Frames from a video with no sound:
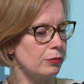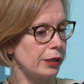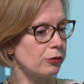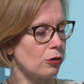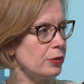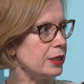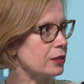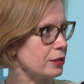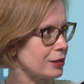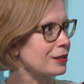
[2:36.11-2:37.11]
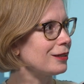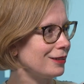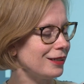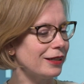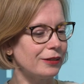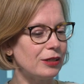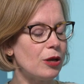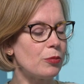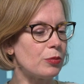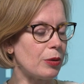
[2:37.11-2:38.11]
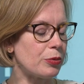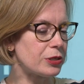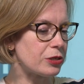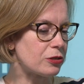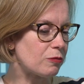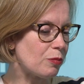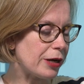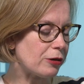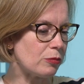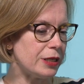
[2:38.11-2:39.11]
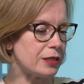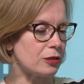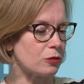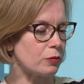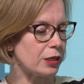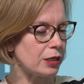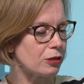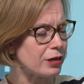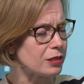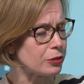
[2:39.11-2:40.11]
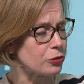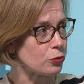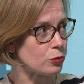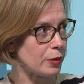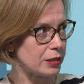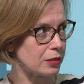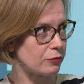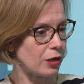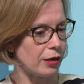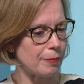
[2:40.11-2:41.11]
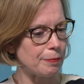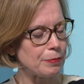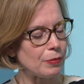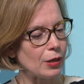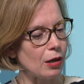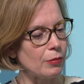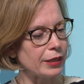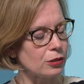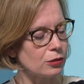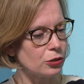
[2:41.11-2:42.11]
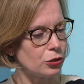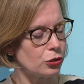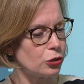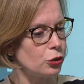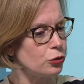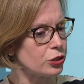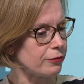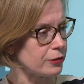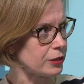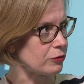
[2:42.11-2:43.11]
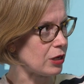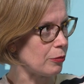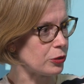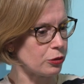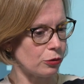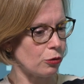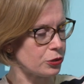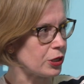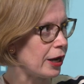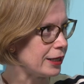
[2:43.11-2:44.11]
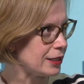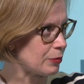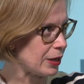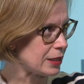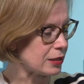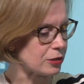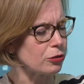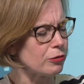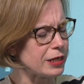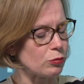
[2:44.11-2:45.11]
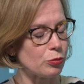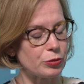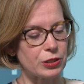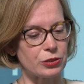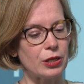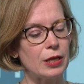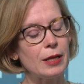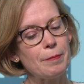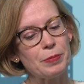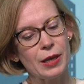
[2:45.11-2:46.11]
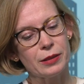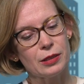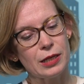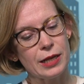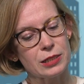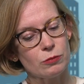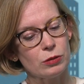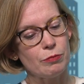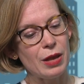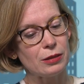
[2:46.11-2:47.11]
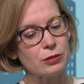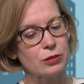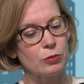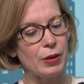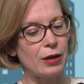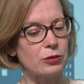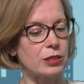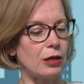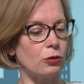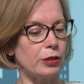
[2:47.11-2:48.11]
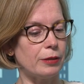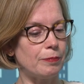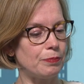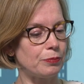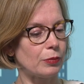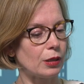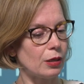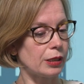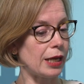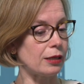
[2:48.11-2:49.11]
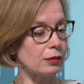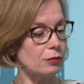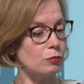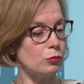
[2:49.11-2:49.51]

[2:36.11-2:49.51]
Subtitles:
micrometers, a precision of micrometers within incredibly short spaces of time, and huge differences of temperature across tiny spaces, so incredible precision. And the laser will melt the powdered alloy, again,